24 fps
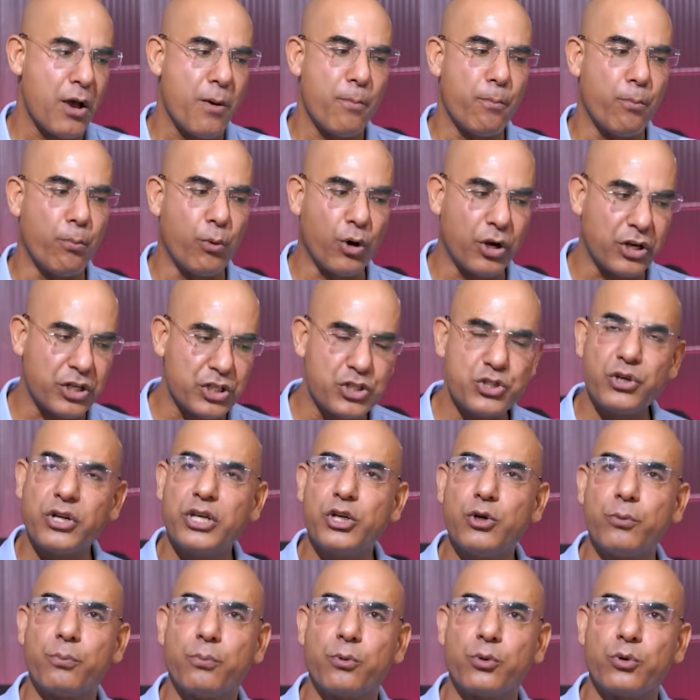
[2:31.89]
Monitoring
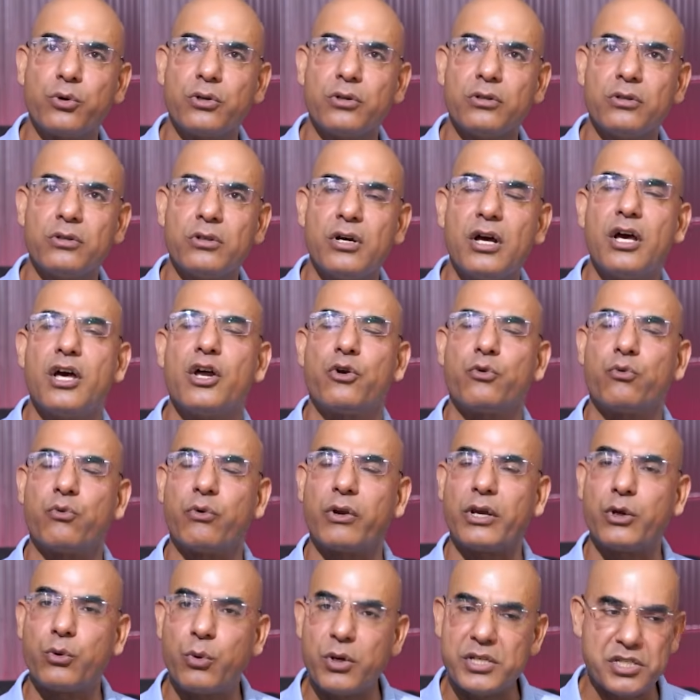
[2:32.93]
your portal,
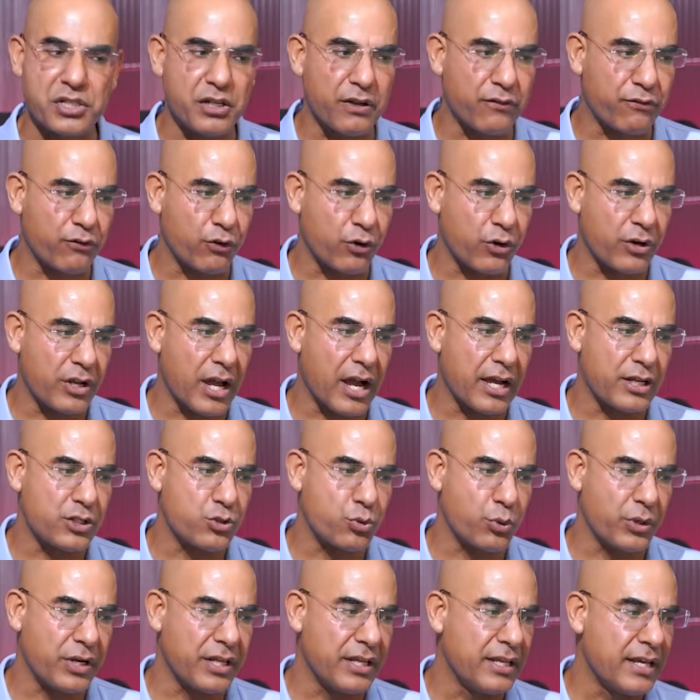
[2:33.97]
requesting for your
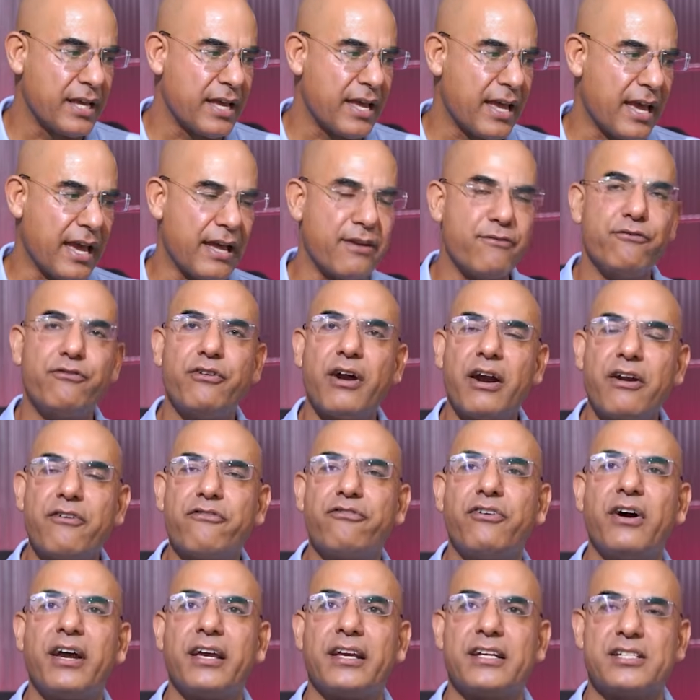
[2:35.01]
I-20, and
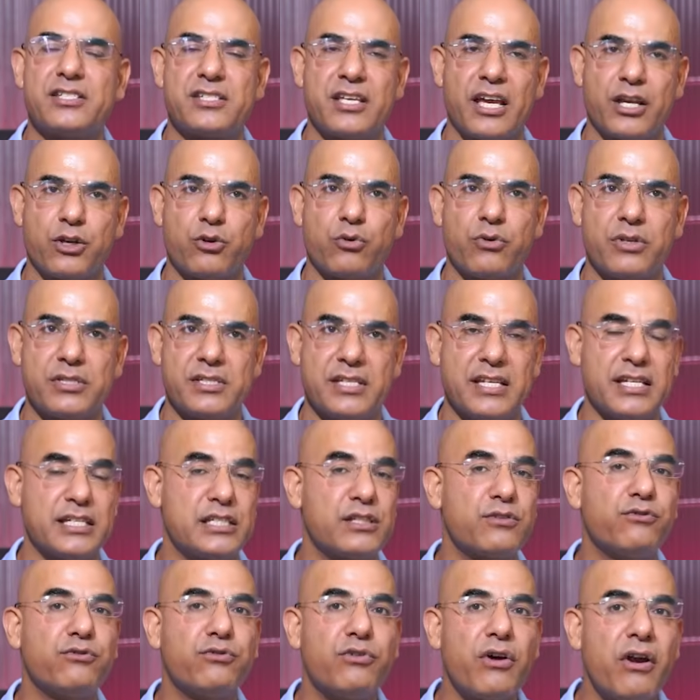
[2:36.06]
verifying its accuracy.
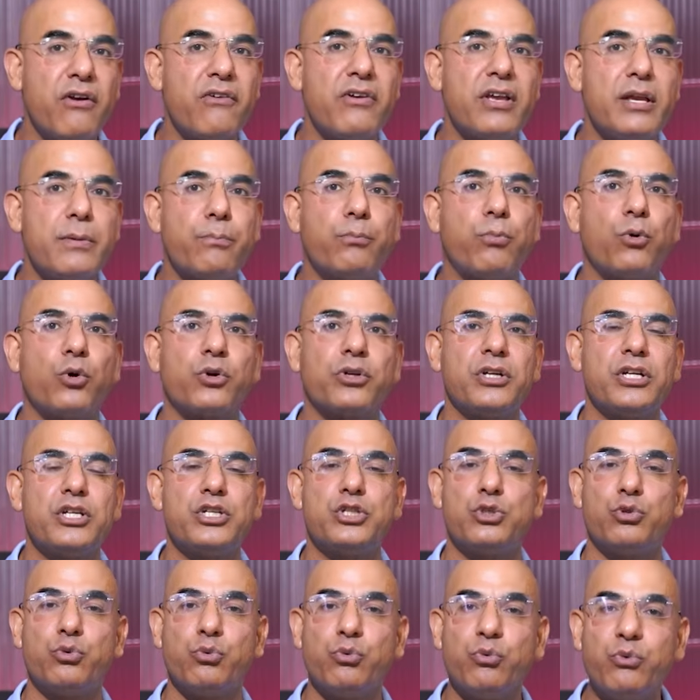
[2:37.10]
It's very important
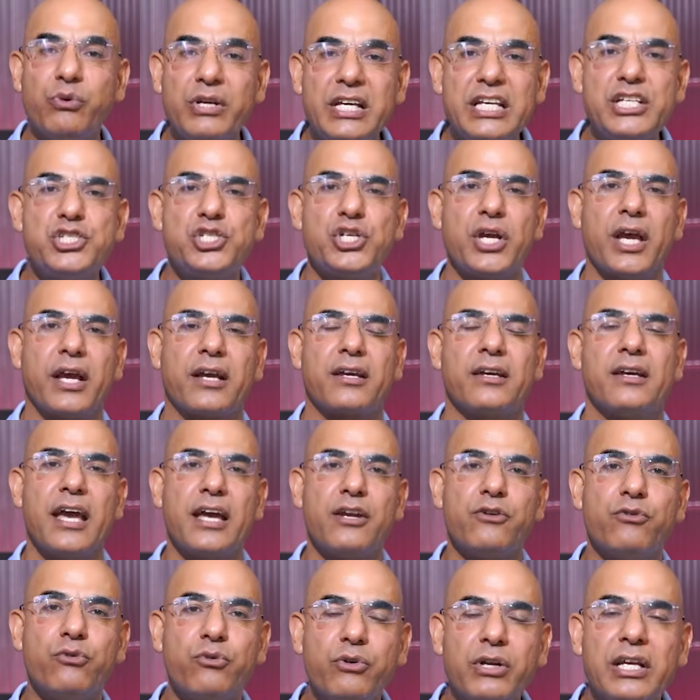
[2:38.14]
to recheck
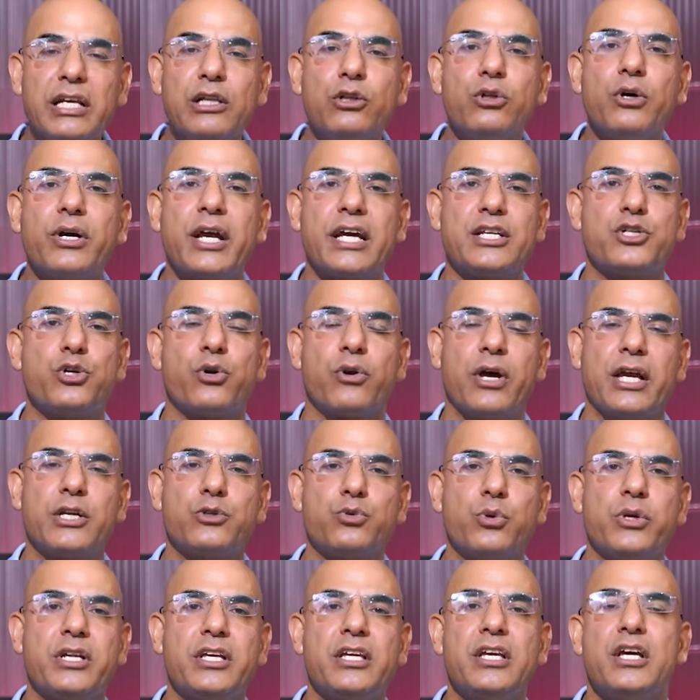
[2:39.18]
and re-look at your
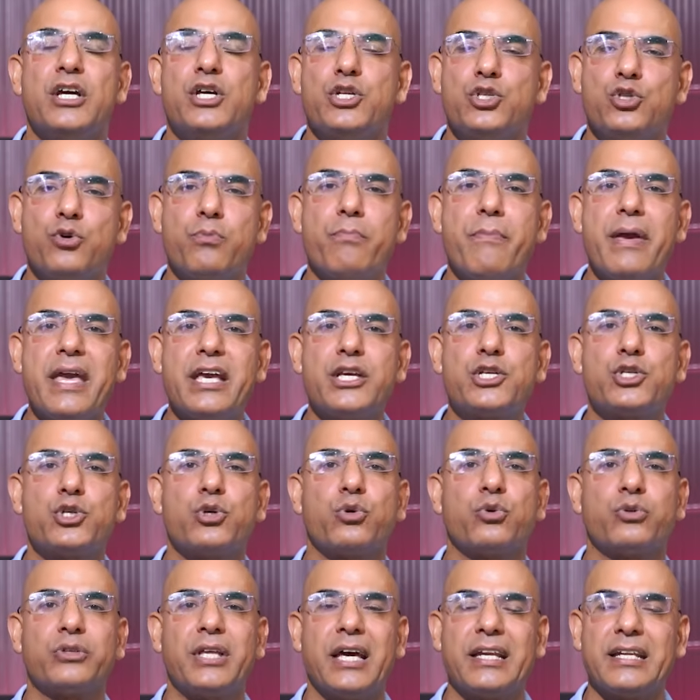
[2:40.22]
I-20 to make
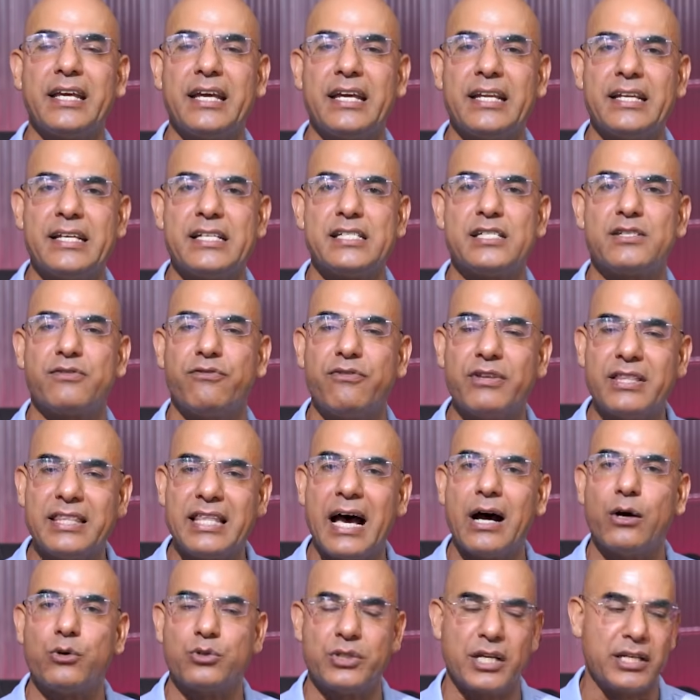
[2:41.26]
sure that it is
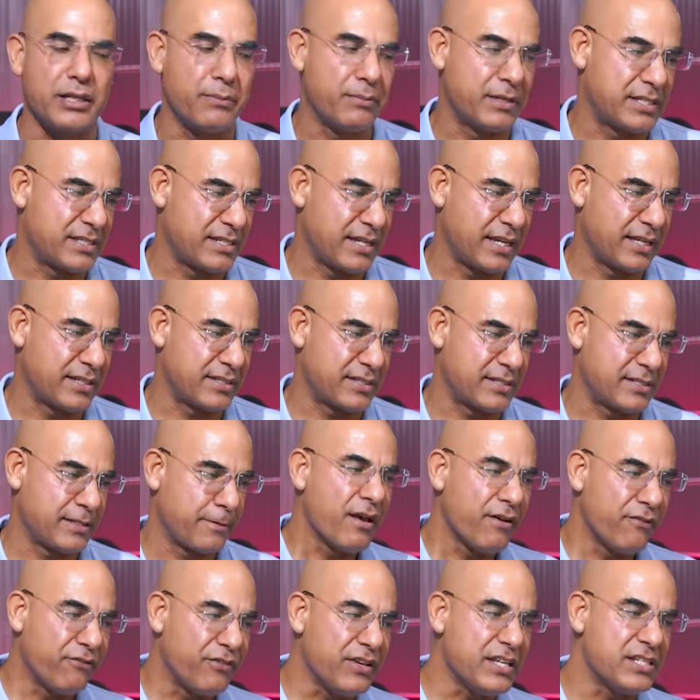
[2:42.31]
without any mistakes.
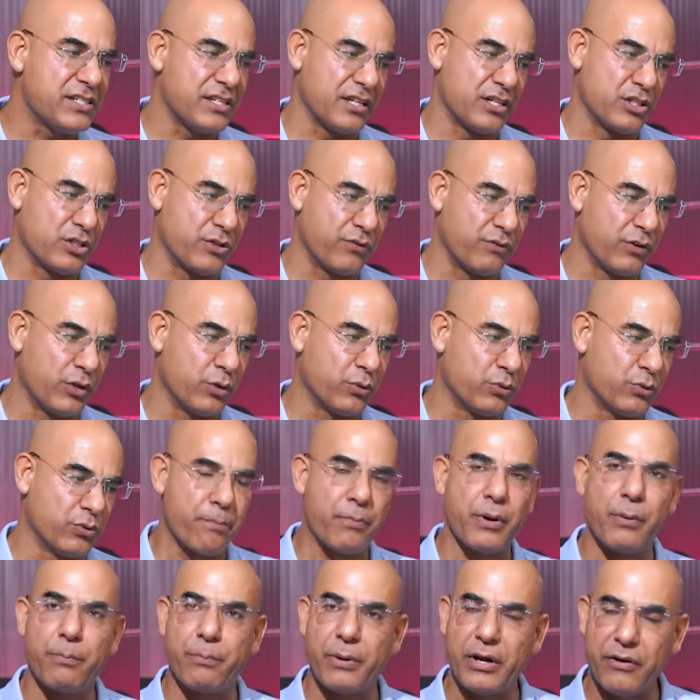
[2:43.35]
Visa interview.
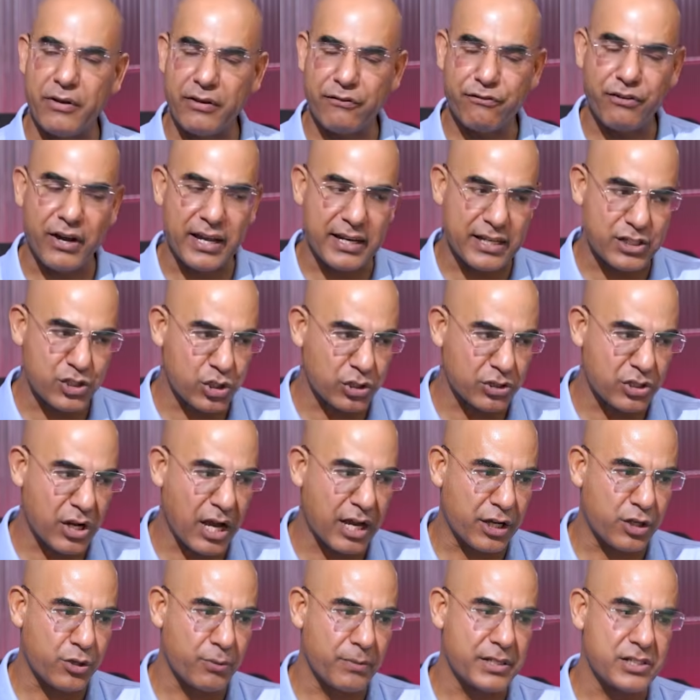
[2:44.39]
Preparing financial
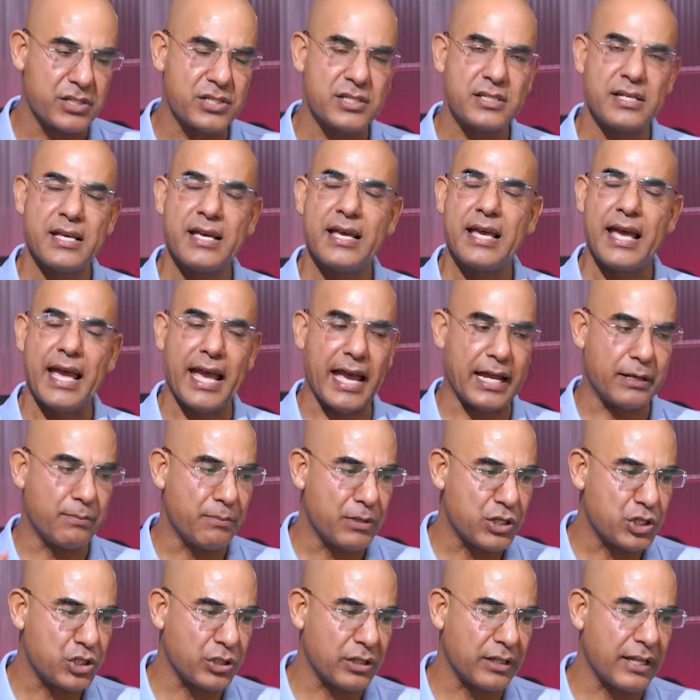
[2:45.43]
documents,
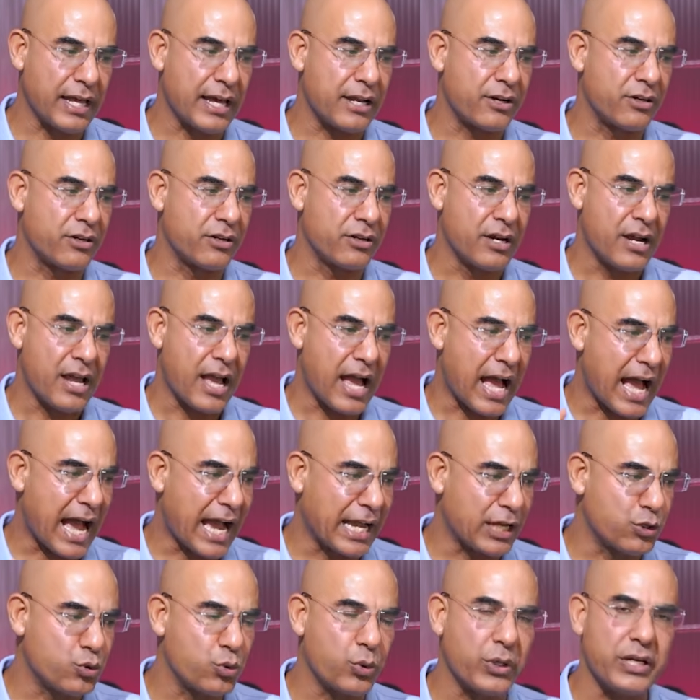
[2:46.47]
admission letter,
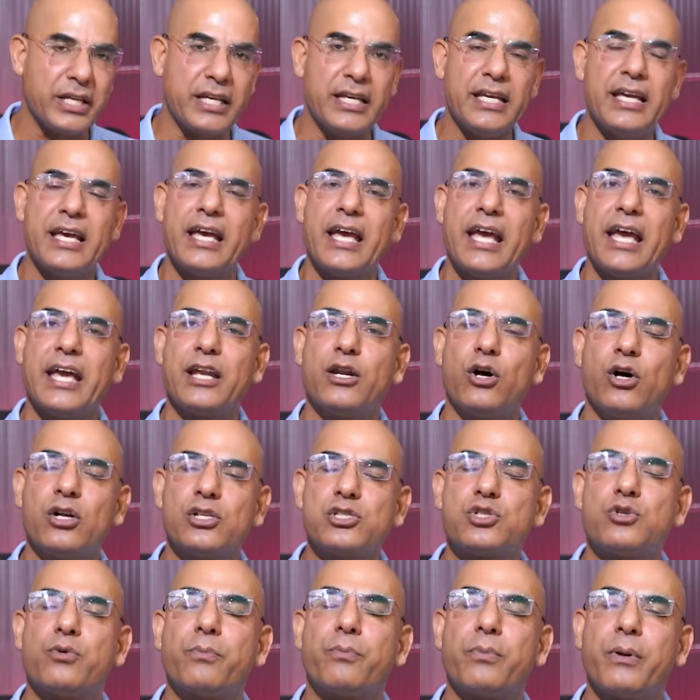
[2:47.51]
I-20, and
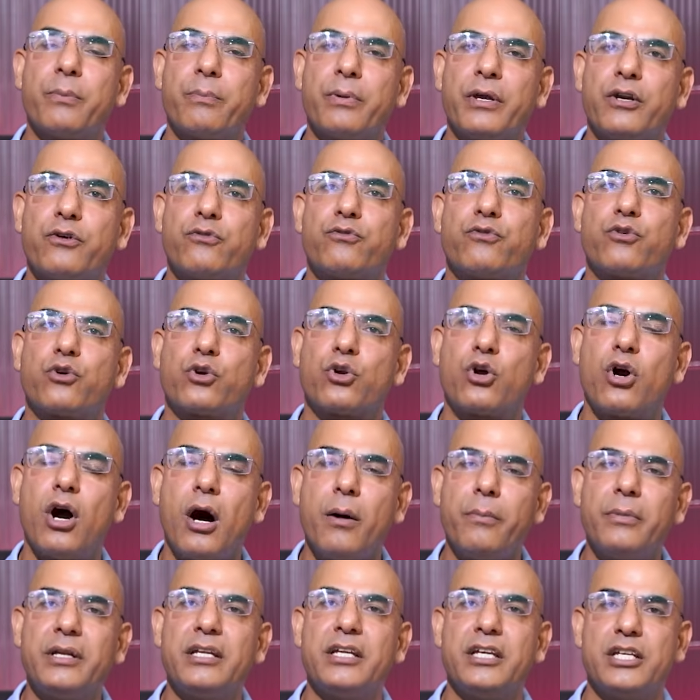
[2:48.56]
also prepare for
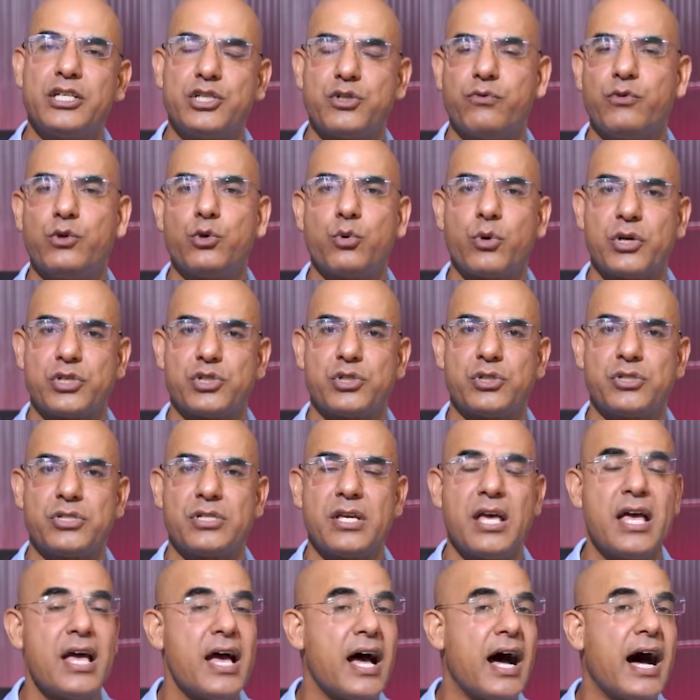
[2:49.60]
common interview questions.